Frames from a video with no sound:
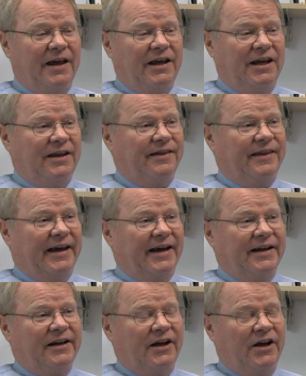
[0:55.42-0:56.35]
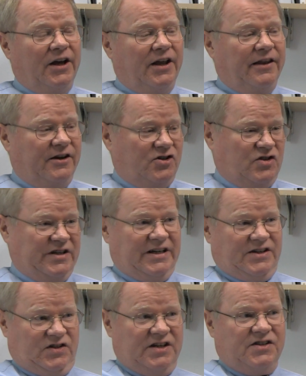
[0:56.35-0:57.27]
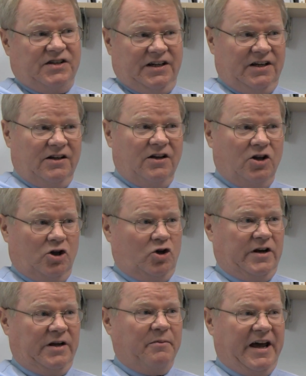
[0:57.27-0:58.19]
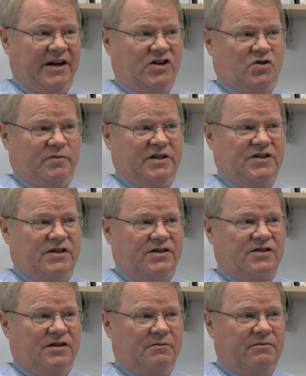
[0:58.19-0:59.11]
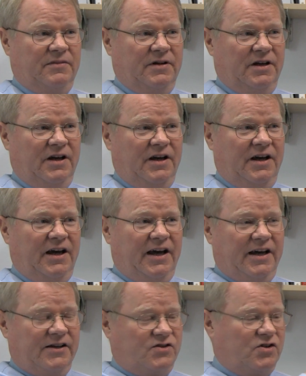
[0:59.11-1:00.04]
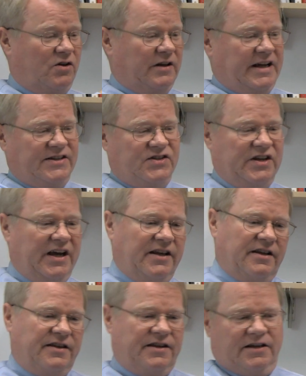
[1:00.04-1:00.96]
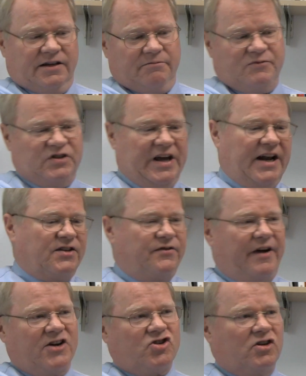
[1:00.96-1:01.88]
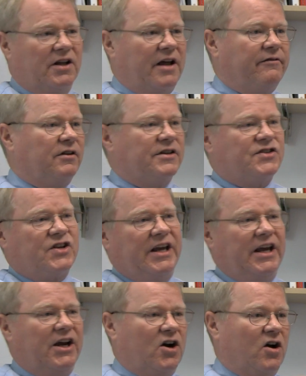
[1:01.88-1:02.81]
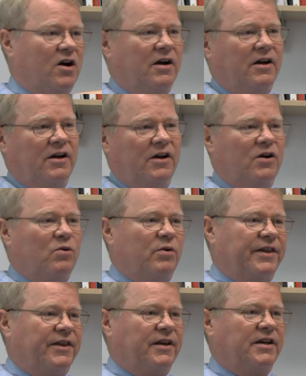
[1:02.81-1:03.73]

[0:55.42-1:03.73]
in that there's an existing learning management system. And so let's say that the satisfaction level is here with the